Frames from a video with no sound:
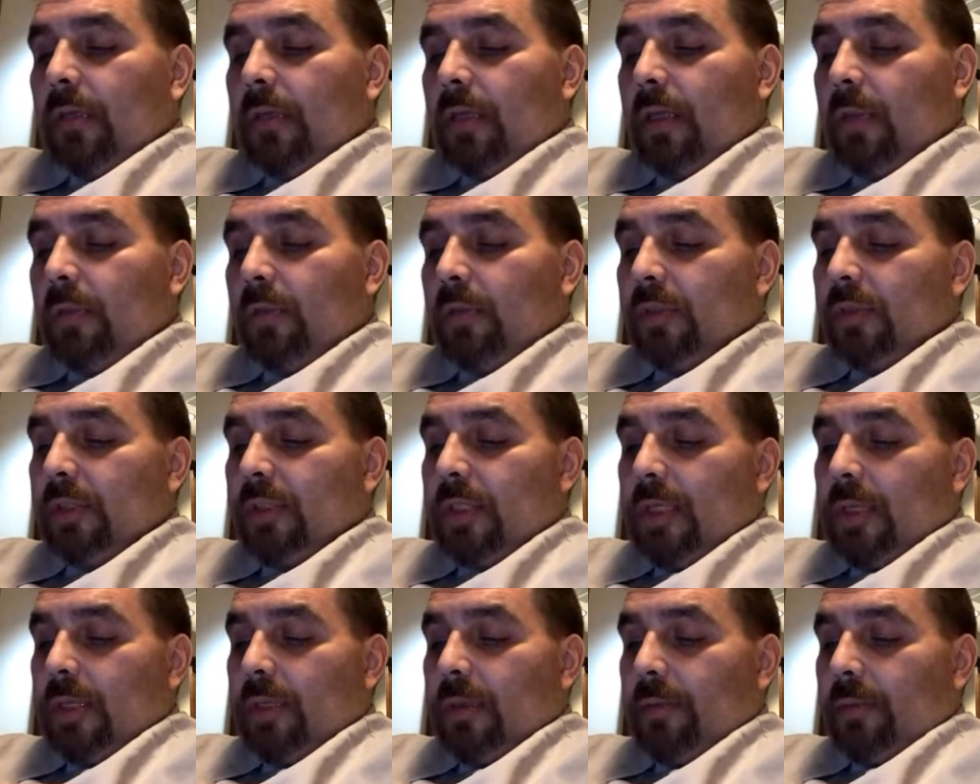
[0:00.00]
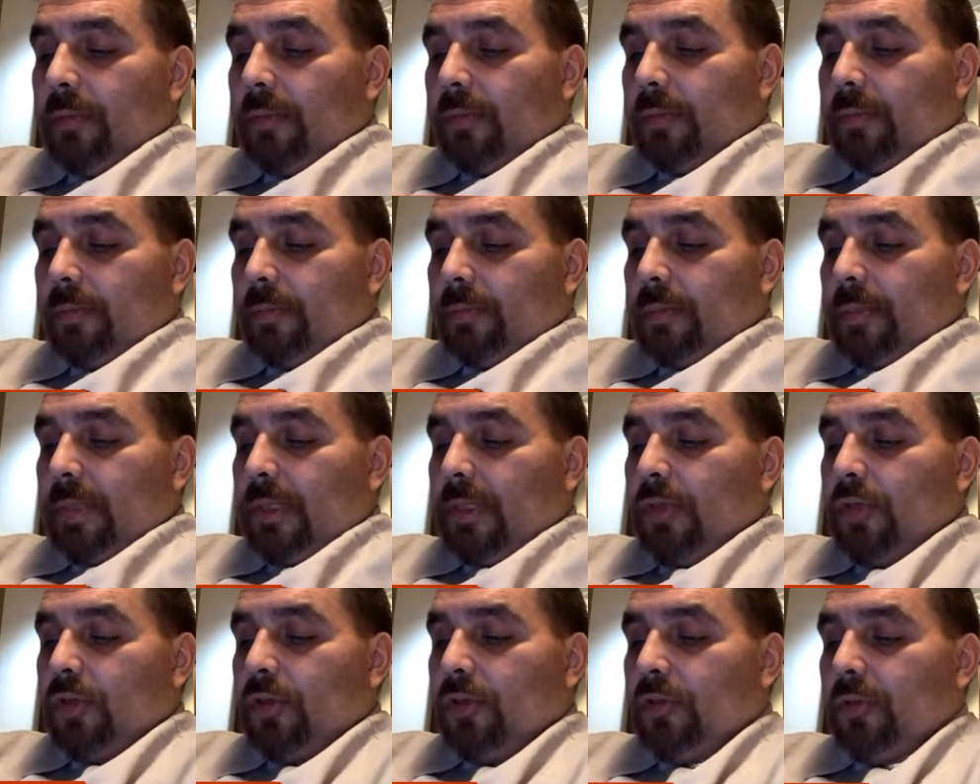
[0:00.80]
Timo said, but
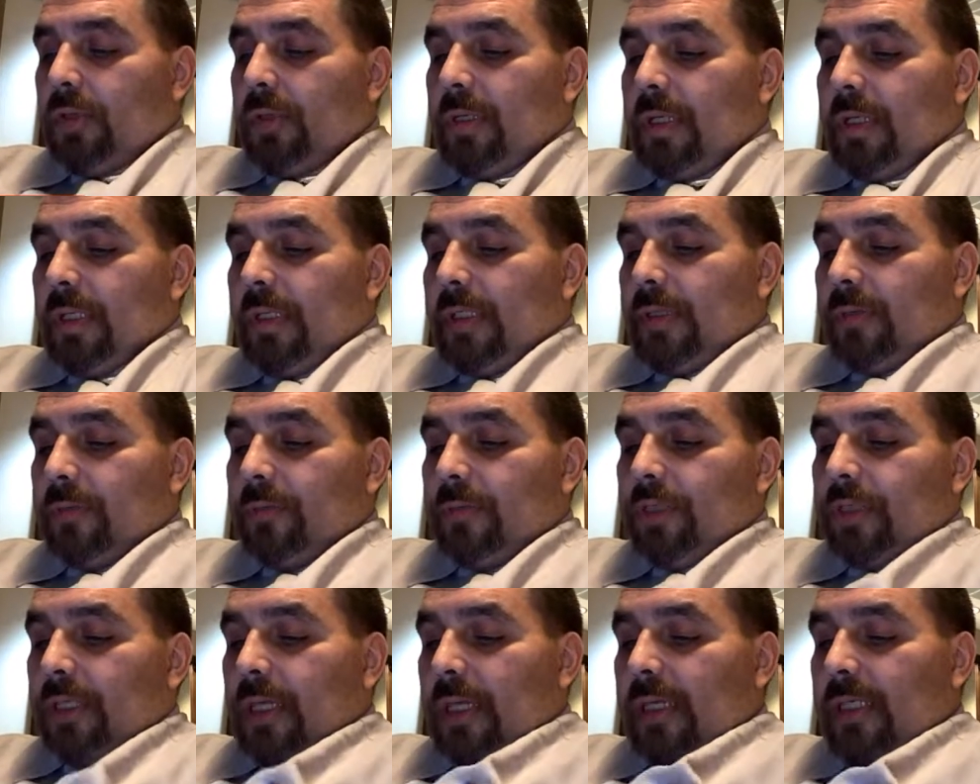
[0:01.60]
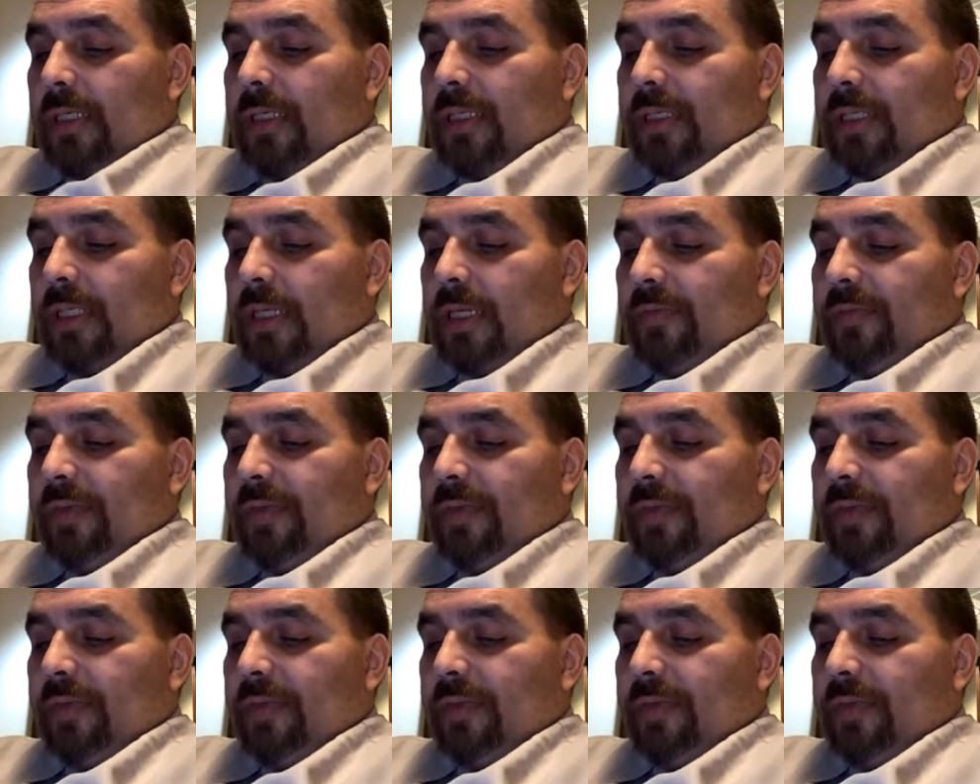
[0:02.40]
dude did some shady stuff